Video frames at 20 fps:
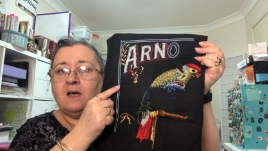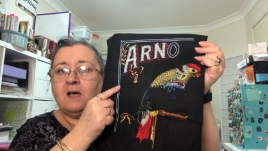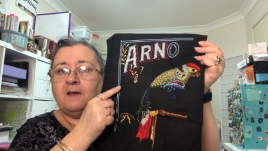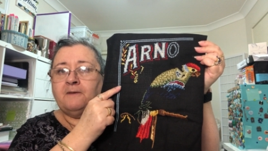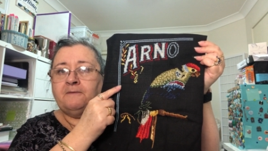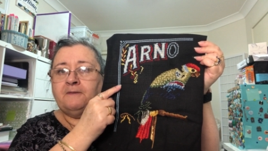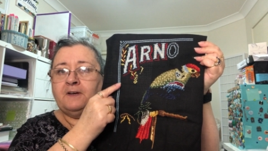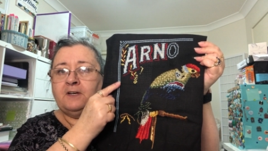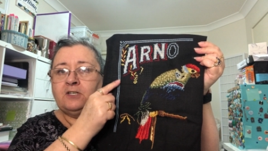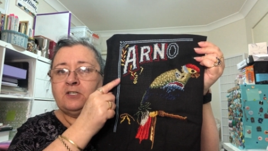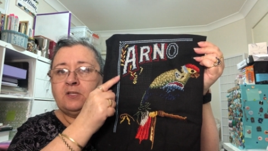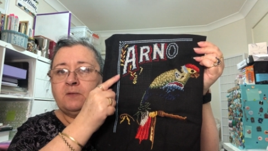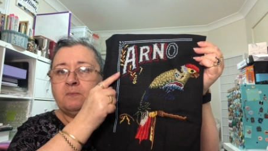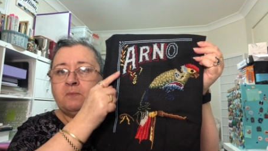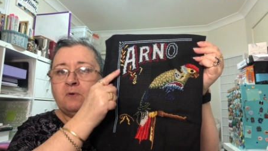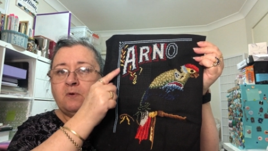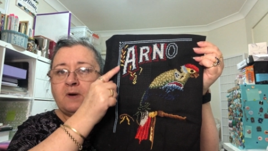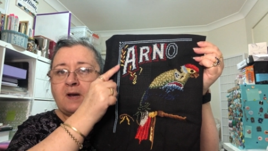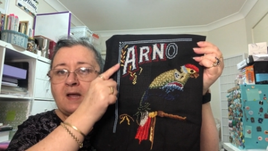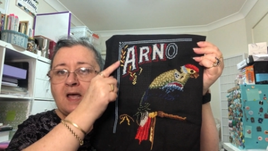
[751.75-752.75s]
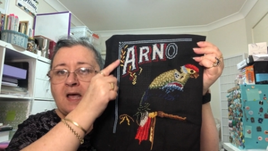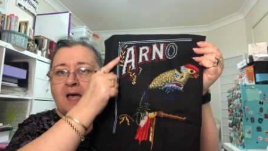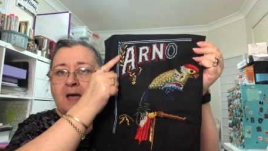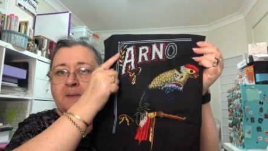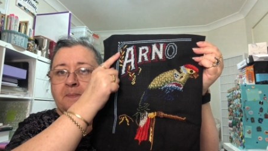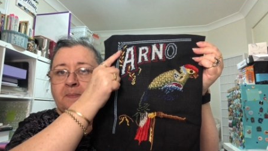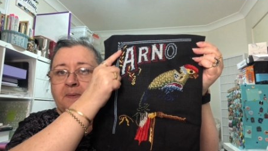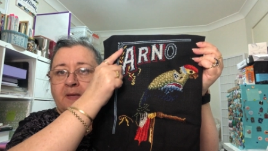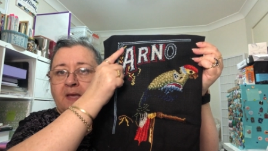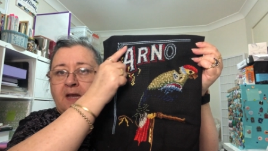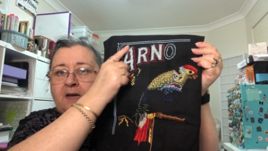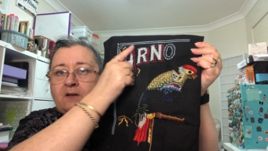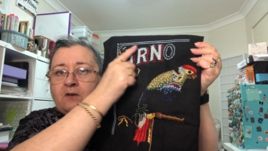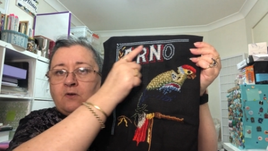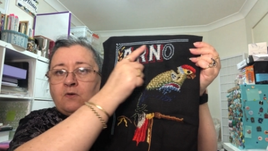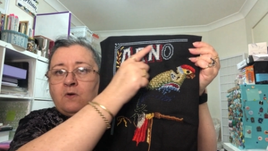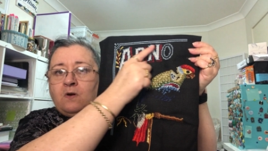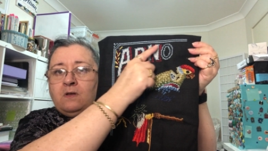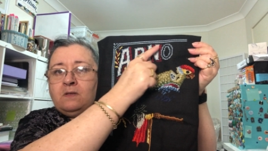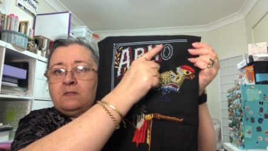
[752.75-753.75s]
I finished the border up and
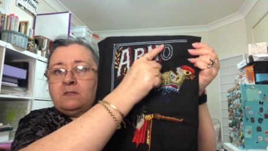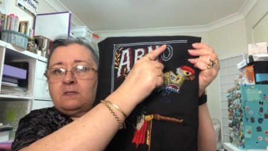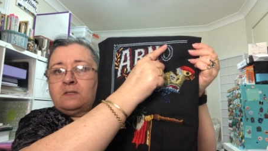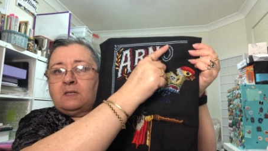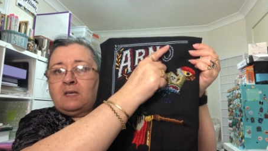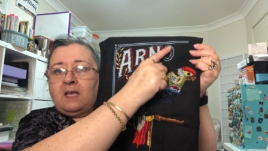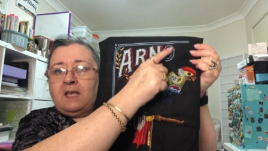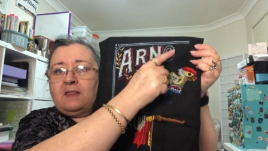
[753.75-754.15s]
across,